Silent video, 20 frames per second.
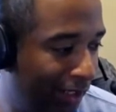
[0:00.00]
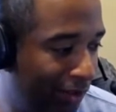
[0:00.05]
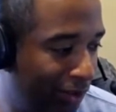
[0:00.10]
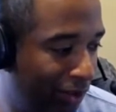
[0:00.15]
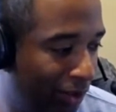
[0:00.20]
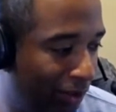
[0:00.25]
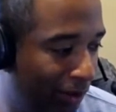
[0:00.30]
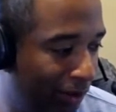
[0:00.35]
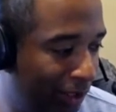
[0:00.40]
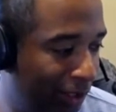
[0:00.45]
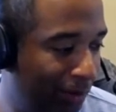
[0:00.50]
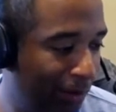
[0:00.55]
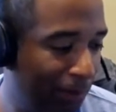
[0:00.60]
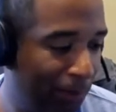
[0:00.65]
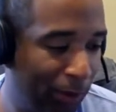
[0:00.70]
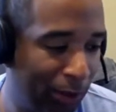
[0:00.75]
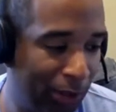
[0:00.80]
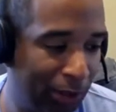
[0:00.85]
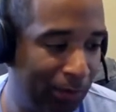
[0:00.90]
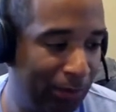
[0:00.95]
he's been
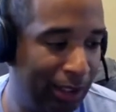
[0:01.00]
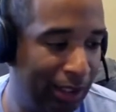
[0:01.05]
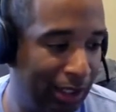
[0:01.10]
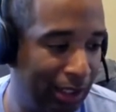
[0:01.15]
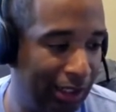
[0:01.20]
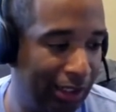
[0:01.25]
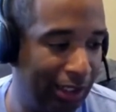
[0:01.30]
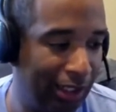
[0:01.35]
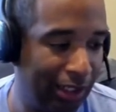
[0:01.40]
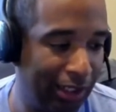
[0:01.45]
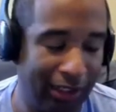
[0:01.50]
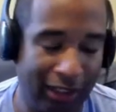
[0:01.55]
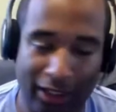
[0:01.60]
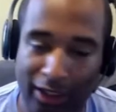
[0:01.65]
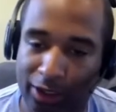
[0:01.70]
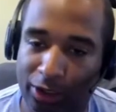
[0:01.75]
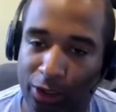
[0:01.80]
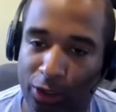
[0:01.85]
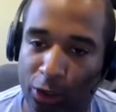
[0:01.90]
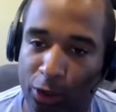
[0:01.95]
putting me on a
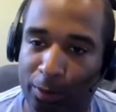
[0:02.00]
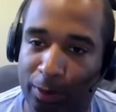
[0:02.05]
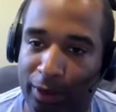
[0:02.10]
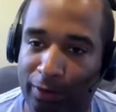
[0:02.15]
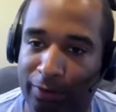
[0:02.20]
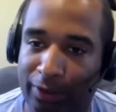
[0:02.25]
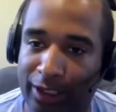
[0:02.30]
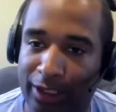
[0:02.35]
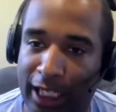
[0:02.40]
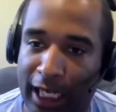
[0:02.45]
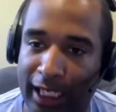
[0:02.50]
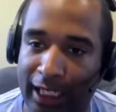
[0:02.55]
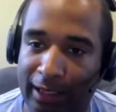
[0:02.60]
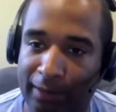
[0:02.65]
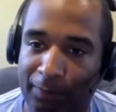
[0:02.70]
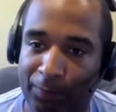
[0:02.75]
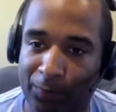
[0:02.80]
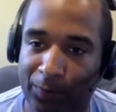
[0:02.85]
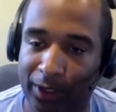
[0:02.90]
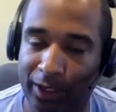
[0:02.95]
little bit of a diet
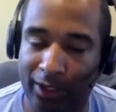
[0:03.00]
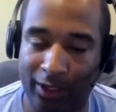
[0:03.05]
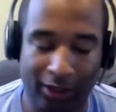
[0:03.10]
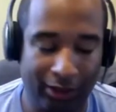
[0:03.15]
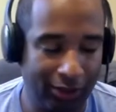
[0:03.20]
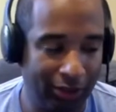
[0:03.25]
because